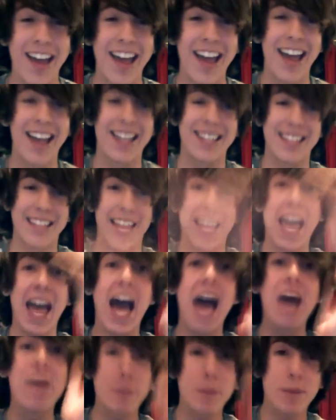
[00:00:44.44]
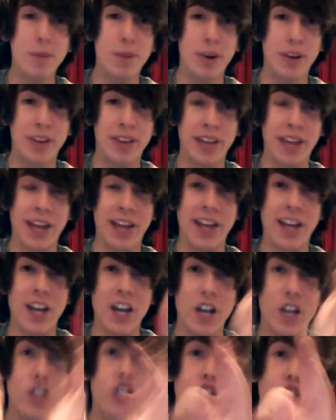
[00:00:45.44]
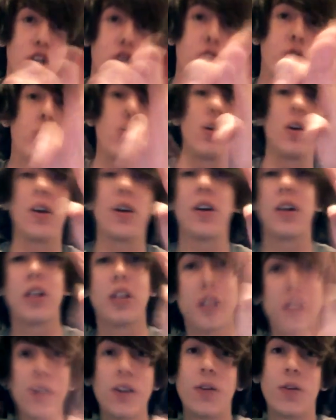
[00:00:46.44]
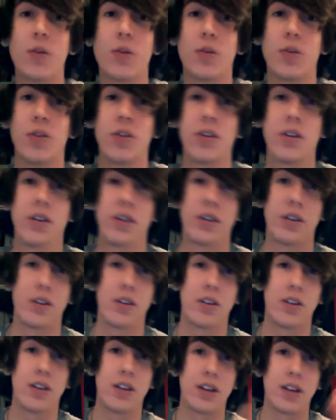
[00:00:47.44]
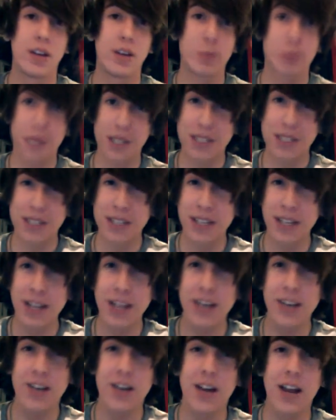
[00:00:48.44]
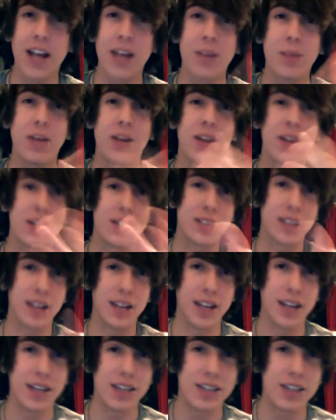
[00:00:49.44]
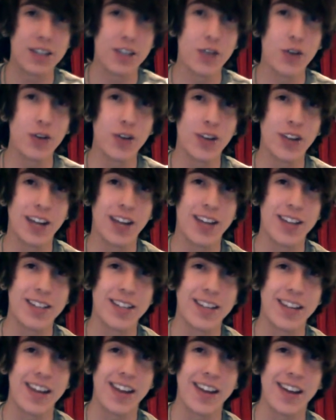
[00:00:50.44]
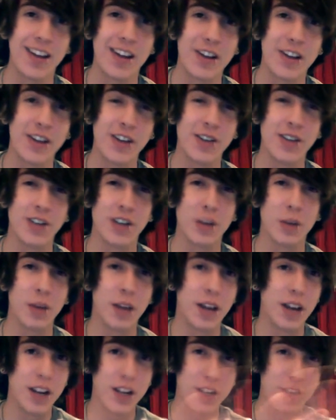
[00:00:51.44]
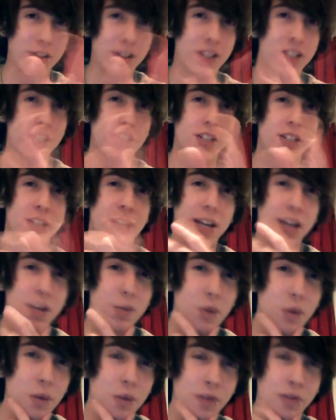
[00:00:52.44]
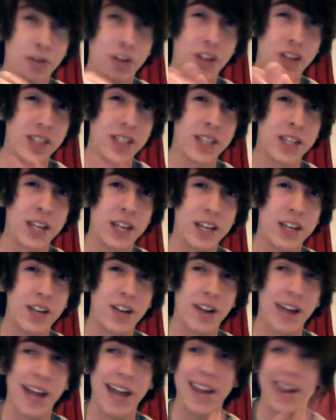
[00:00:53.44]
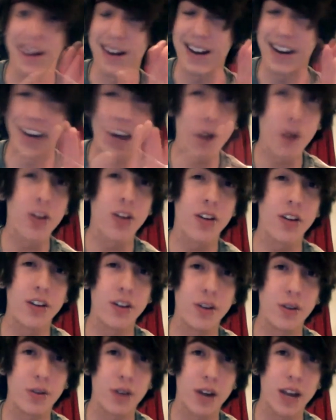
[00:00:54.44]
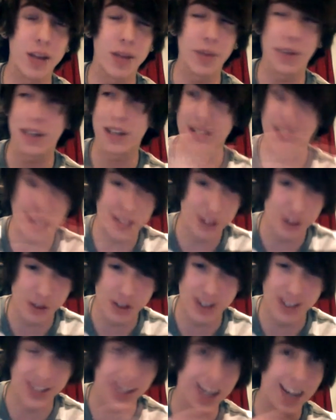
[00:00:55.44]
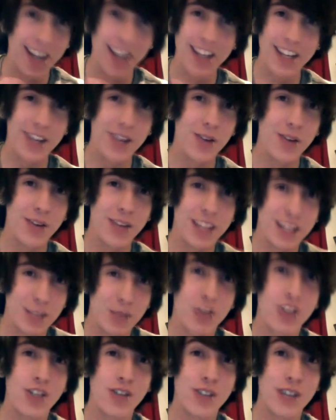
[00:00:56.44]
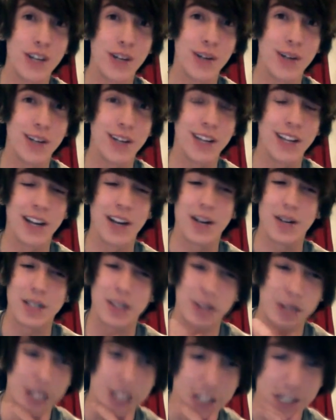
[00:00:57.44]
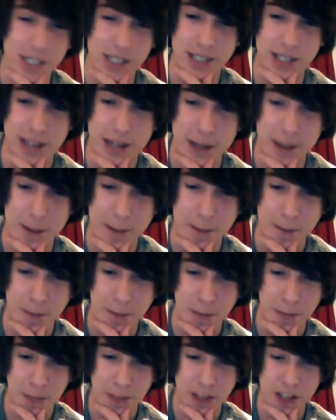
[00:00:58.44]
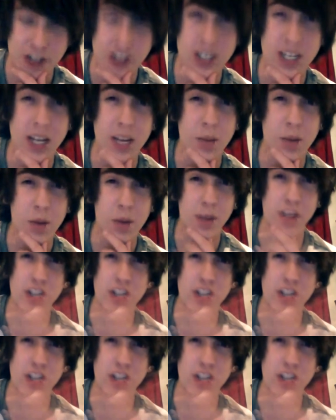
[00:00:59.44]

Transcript: and say happy birthday to you. But sing it in your head, because I guess you can't sing it on YouTube. So let's just take a moment for you to sing it in your head, and I know you're going to do great, because that's what you do, you know? So let's just take a moment.